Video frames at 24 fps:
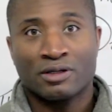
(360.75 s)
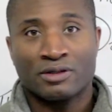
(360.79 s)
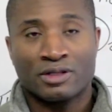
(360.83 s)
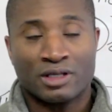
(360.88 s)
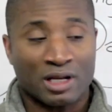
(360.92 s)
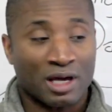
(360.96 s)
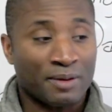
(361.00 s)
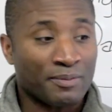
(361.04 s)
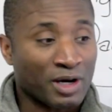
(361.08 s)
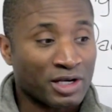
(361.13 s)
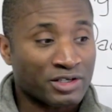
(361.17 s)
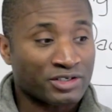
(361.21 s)

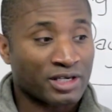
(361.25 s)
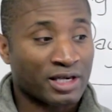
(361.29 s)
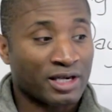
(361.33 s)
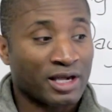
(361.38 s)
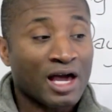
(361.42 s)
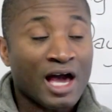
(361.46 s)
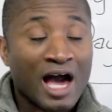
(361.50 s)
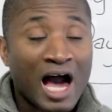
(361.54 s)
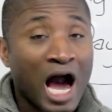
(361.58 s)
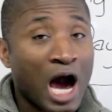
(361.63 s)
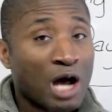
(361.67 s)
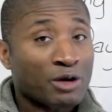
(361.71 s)
Then I might
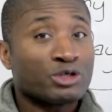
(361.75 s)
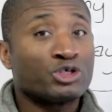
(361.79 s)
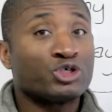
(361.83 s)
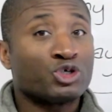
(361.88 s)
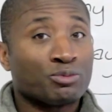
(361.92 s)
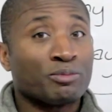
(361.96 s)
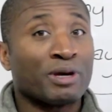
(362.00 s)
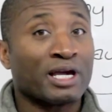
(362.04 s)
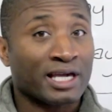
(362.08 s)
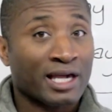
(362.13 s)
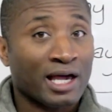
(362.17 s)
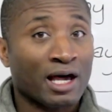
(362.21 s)
say, how did
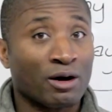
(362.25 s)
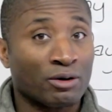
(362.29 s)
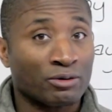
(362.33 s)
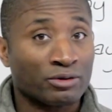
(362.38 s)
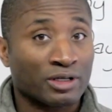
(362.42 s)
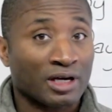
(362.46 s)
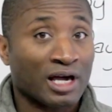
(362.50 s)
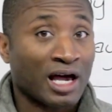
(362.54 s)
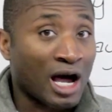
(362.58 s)
you make out?